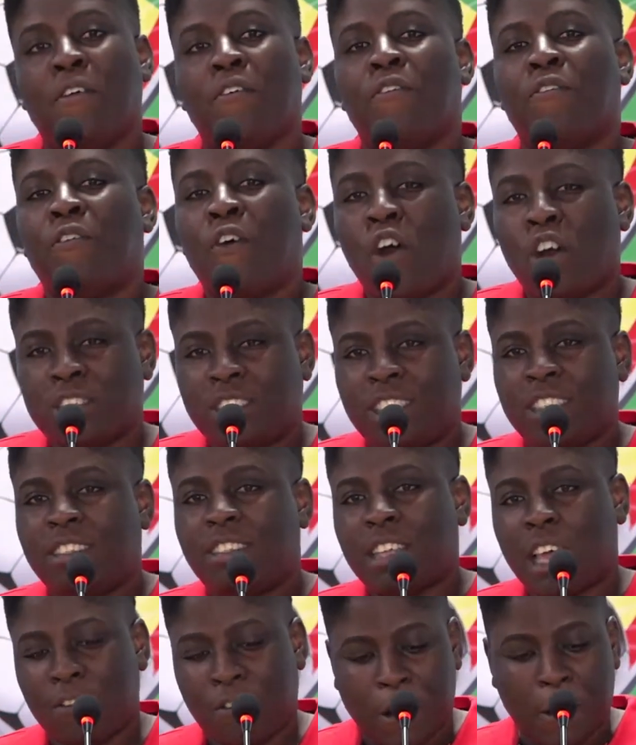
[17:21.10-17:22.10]

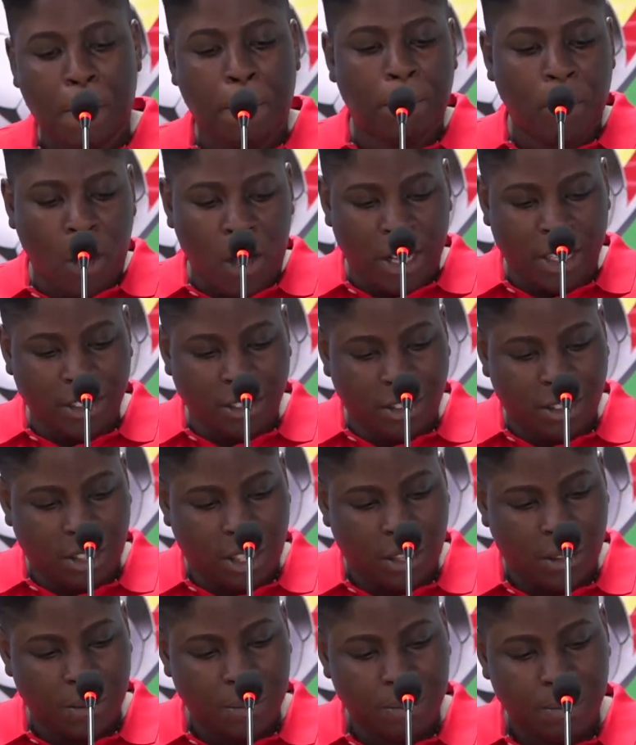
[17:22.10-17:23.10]
47
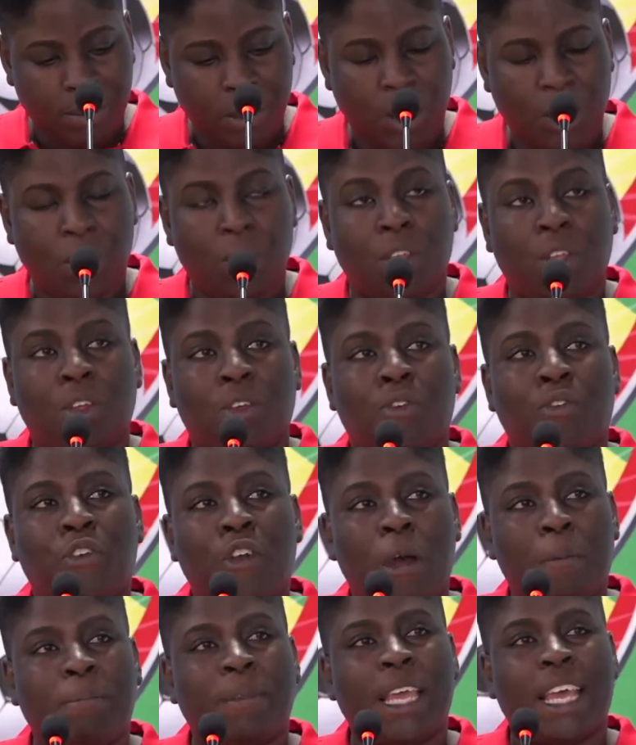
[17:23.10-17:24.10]
points
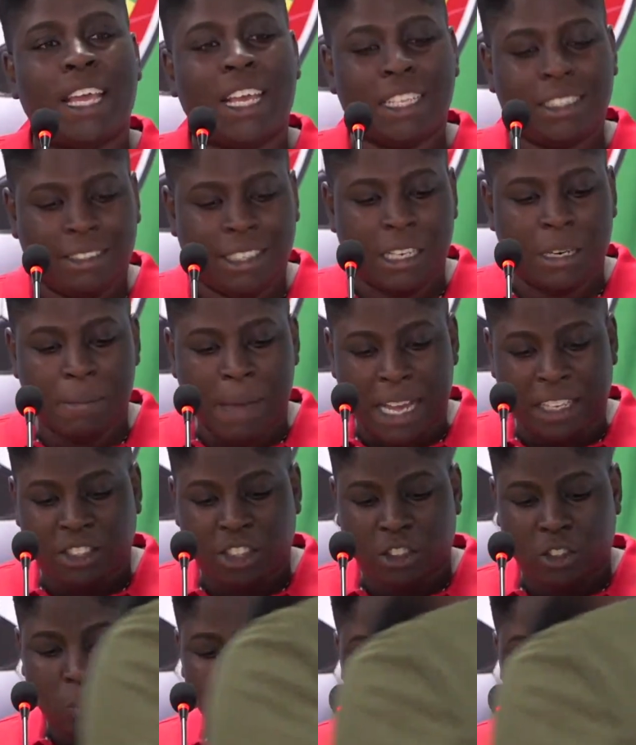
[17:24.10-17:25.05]
from their 18 matches